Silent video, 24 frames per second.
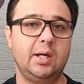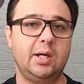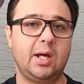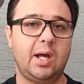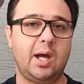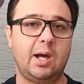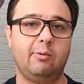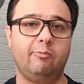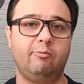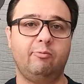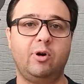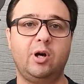
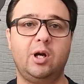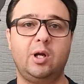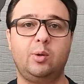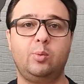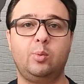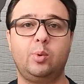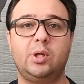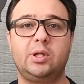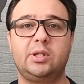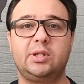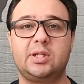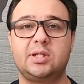And while
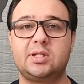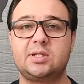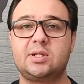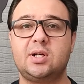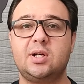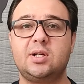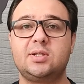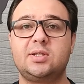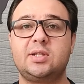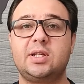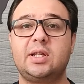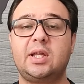we are
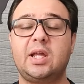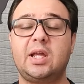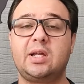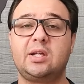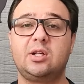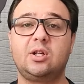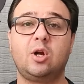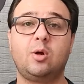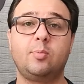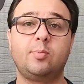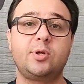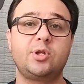discussing
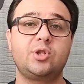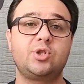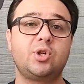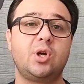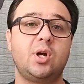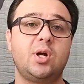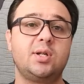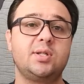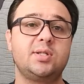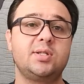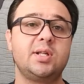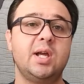economic
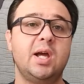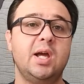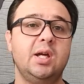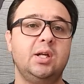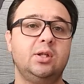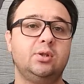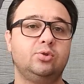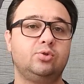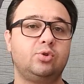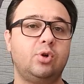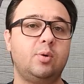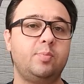shocks,
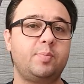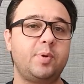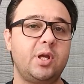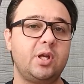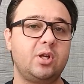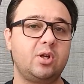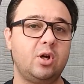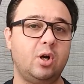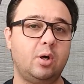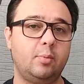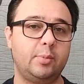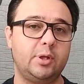drop a
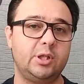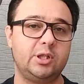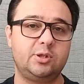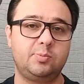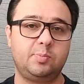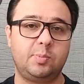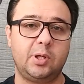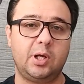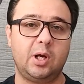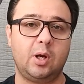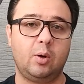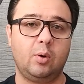comment
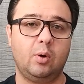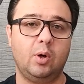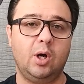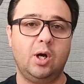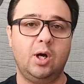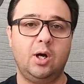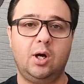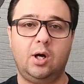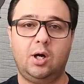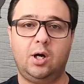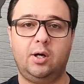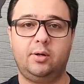below.
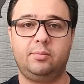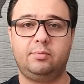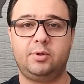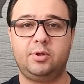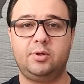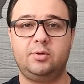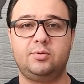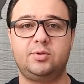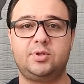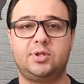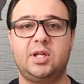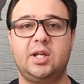How do
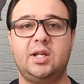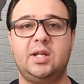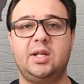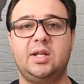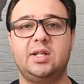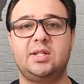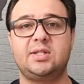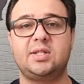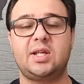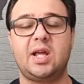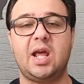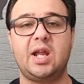you see
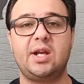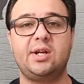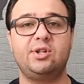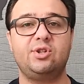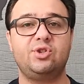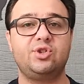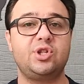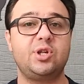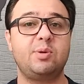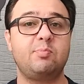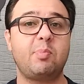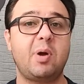this
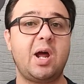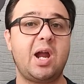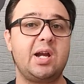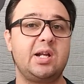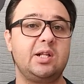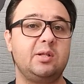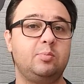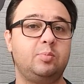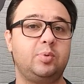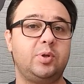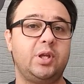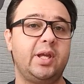energy
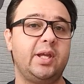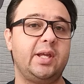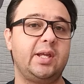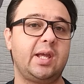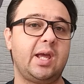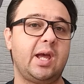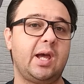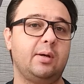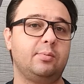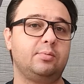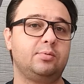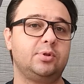battle playing
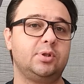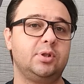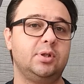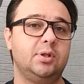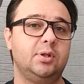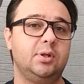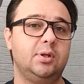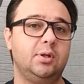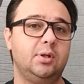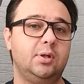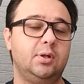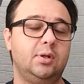out?
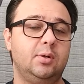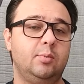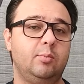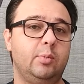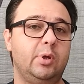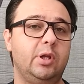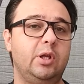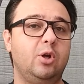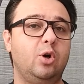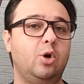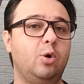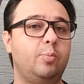
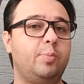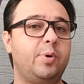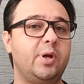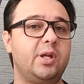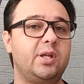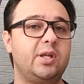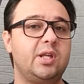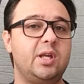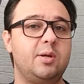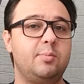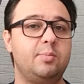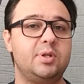Will
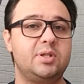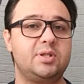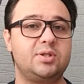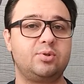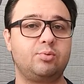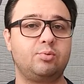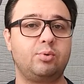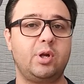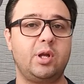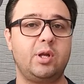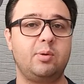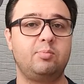OPEC keep its
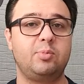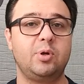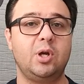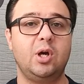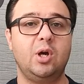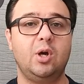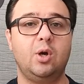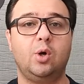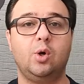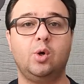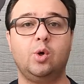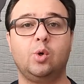grip,
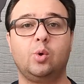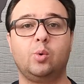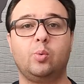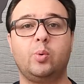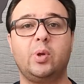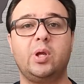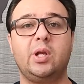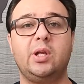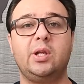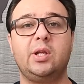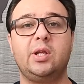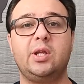or
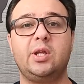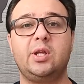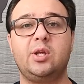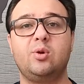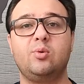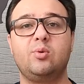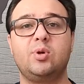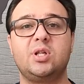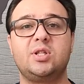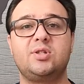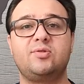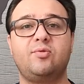will the
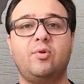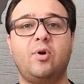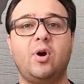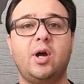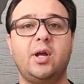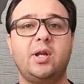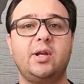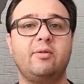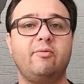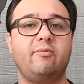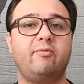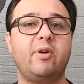US
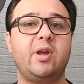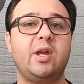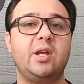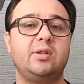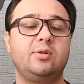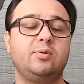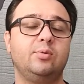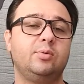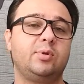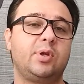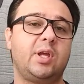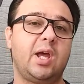find a way
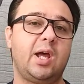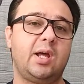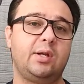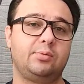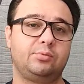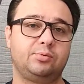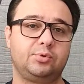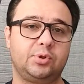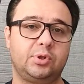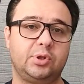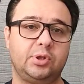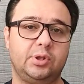to
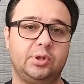counter?